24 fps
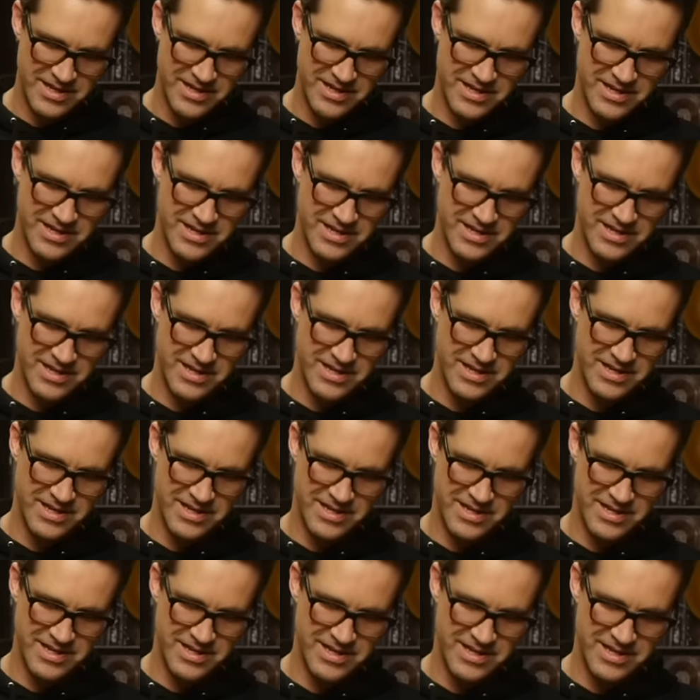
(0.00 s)

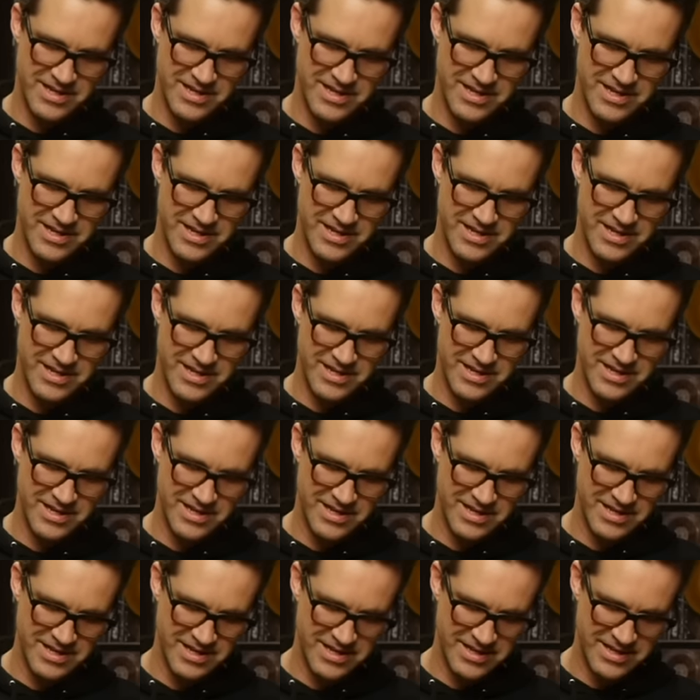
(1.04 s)

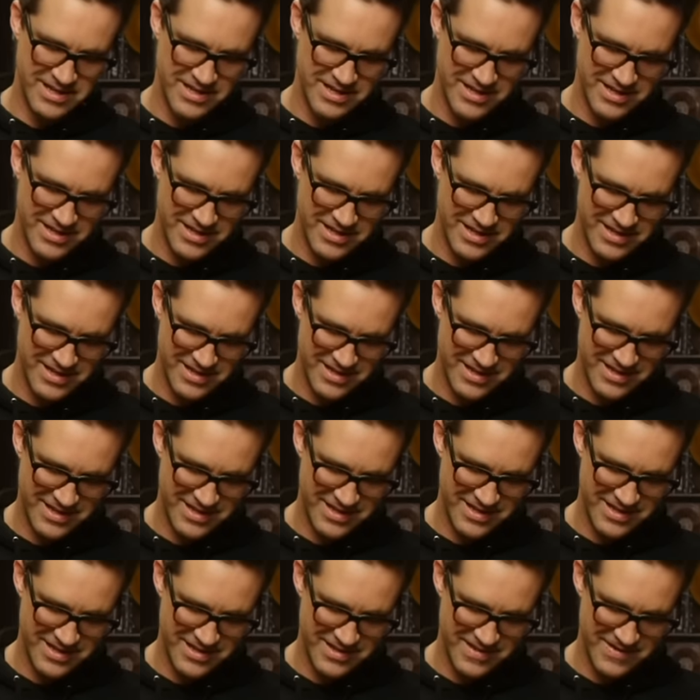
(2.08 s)

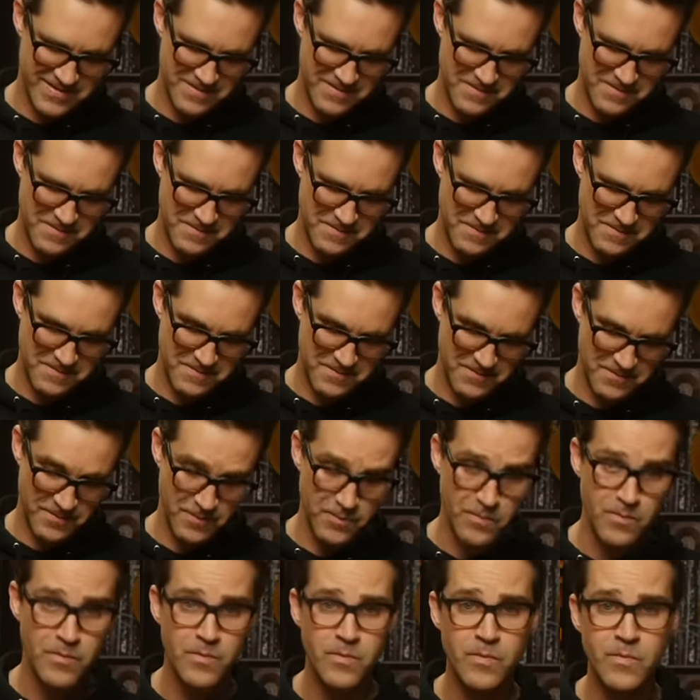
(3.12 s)

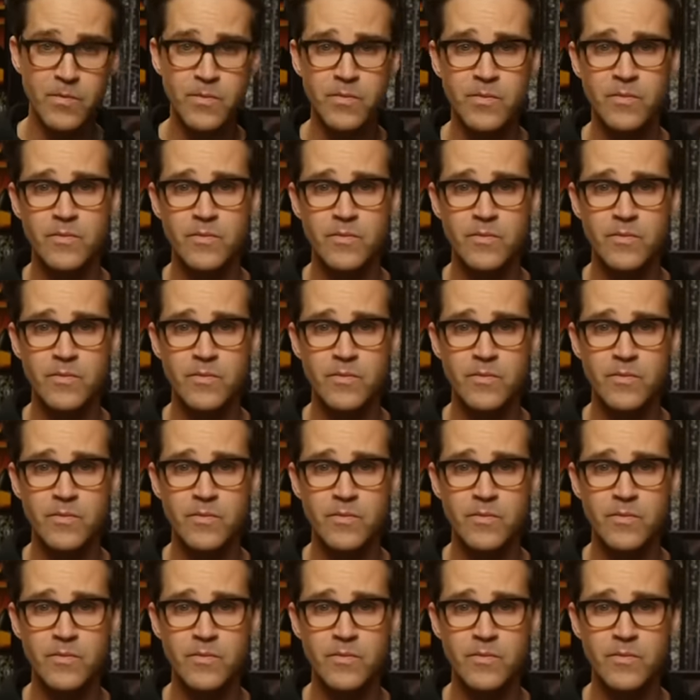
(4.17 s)
(not speaking)